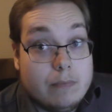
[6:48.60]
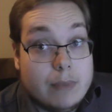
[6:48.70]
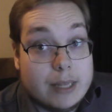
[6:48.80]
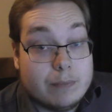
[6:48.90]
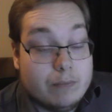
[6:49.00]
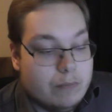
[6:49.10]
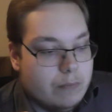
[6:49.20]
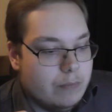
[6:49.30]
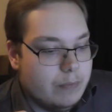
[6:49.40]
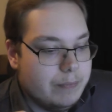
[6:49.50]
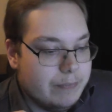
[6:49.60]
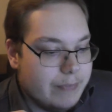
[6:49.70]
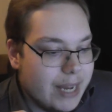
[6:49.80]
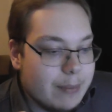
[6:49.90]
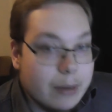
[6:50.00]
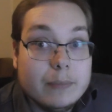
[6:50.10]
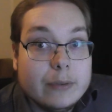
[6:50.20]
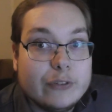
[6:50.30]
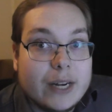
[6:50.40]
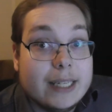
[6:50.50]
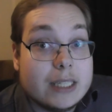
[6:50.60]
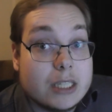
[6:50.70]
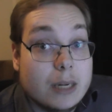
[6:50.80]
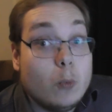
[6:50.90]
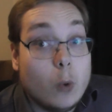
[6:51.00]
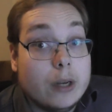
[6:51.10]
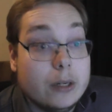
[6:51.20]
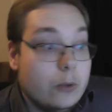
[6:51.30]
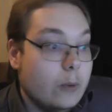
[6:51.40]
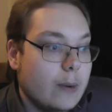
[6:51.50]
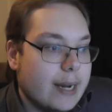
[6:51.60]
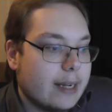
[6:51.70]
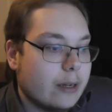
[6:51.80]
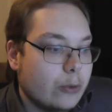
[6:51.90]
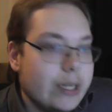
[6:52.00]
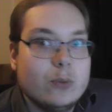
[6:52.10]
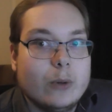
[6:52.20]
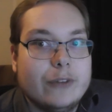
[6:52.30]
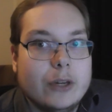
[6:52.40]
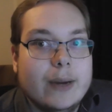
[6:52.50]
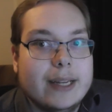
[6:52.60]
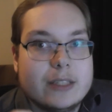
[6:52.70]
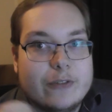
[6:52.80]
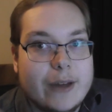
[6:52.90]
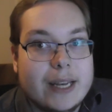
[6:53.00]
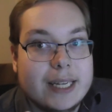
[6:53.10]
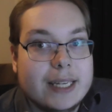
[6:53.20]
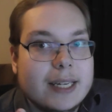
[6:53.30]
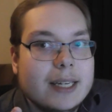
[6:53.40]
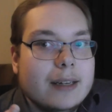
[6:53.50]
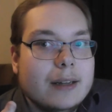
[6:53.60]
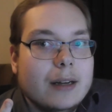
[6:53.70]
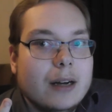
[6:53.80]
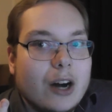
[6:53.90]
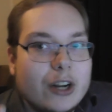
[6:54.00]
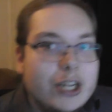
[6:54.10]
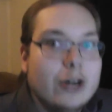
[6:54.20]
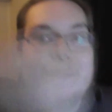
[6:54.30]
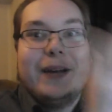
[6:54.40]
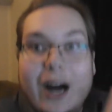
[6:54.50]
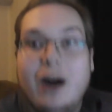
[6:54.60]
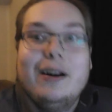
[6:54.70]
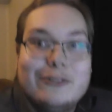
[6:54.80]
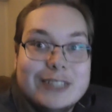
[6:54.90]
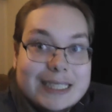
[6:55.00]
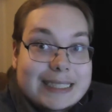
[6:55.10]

at minimum find someone who agrees with you and is offended on your behalf.